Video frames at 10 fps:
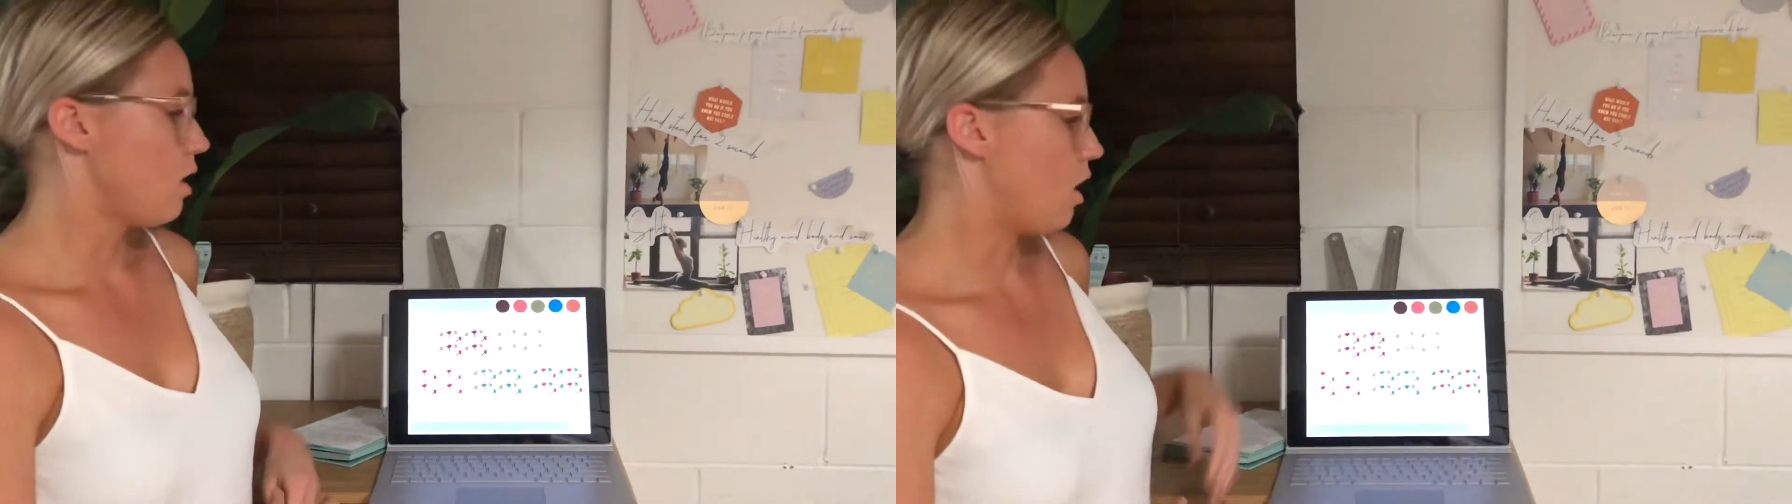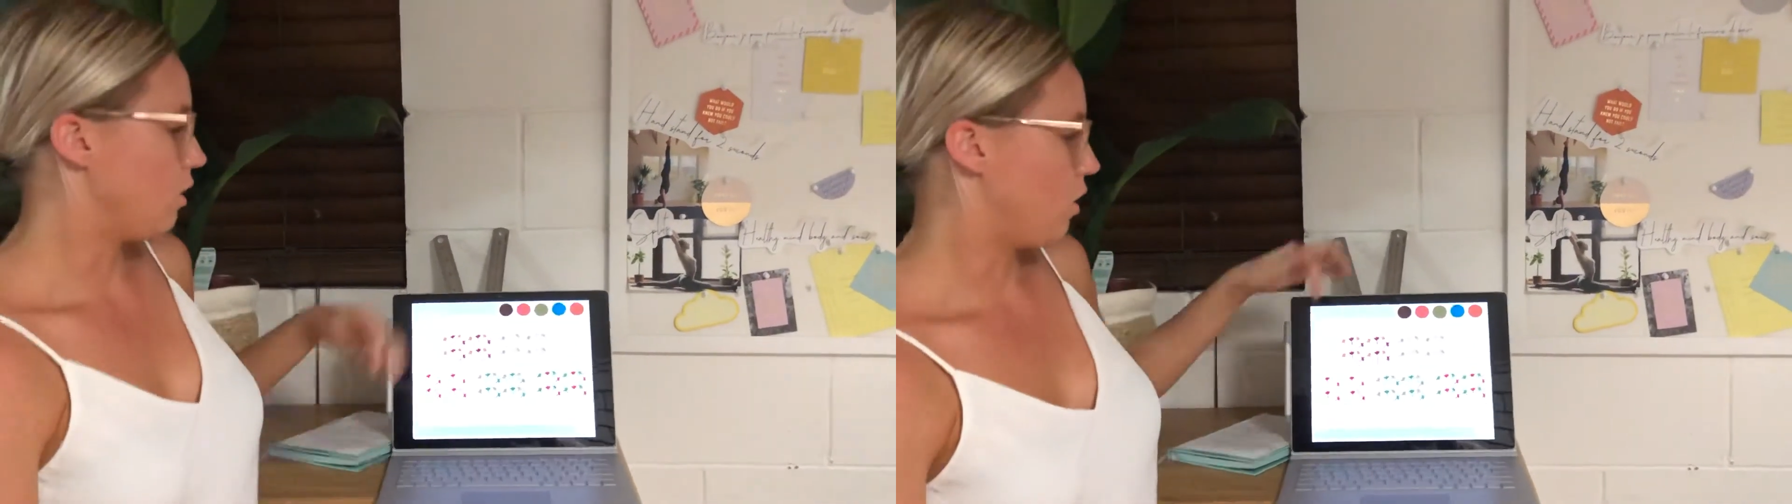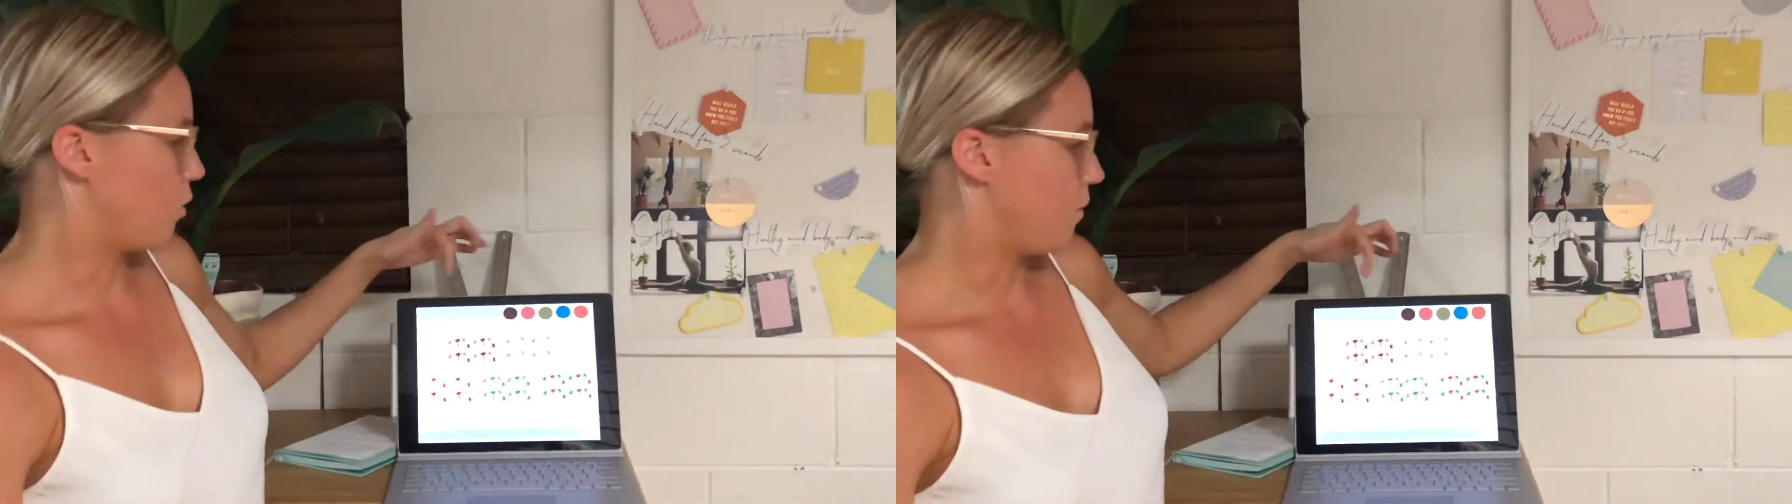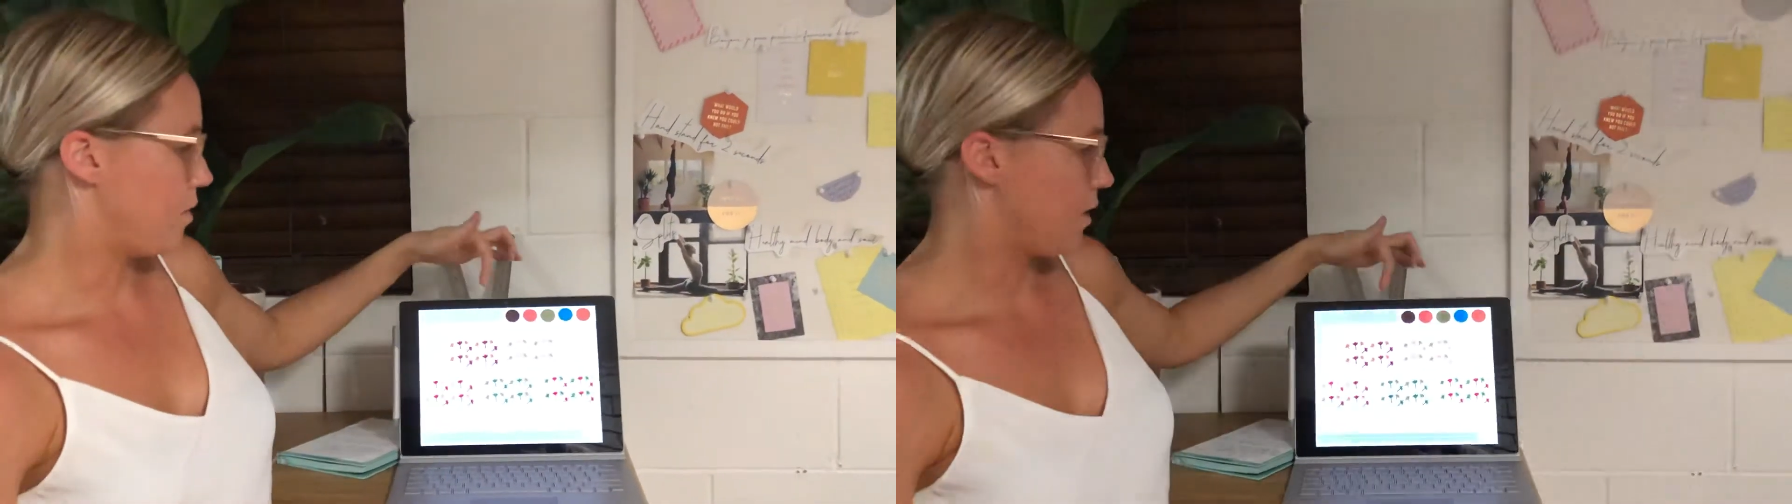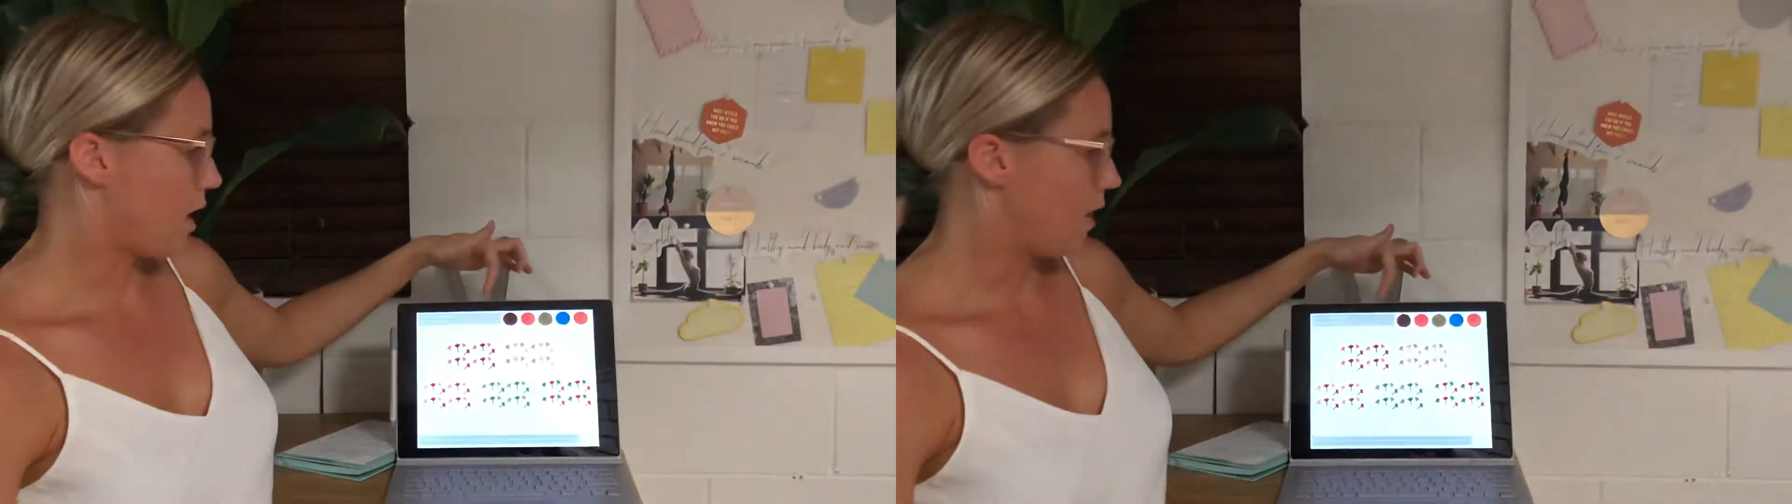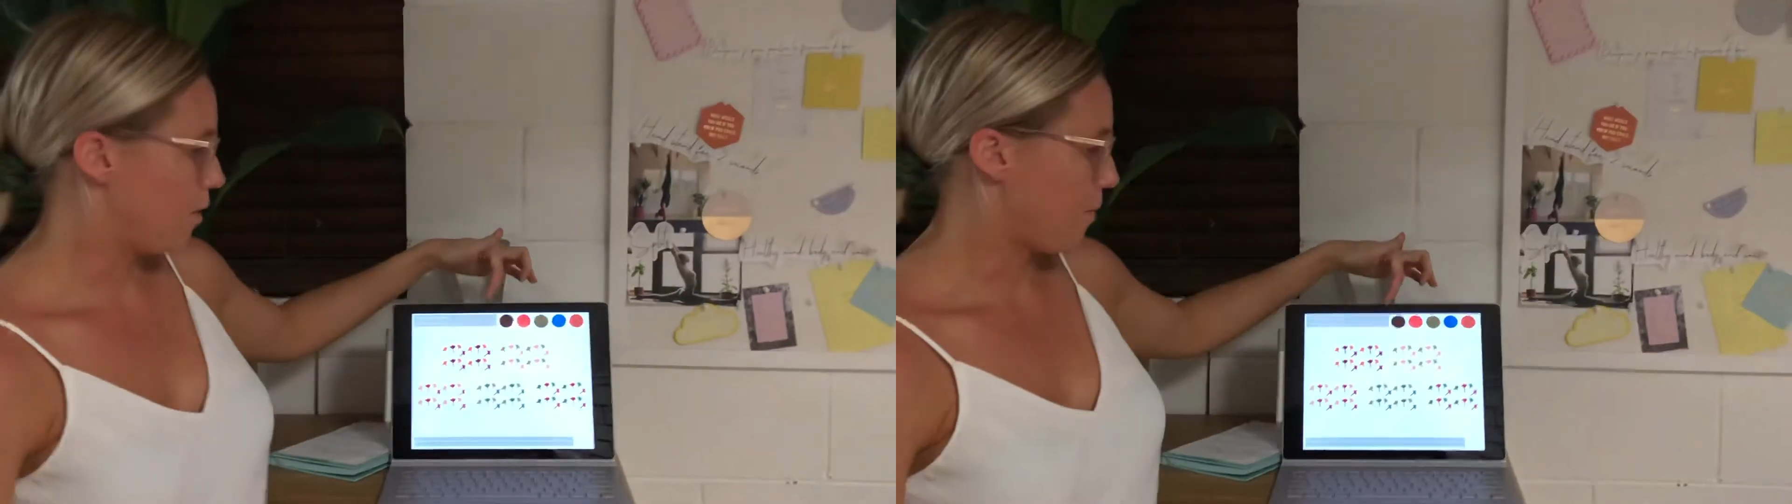along with the colour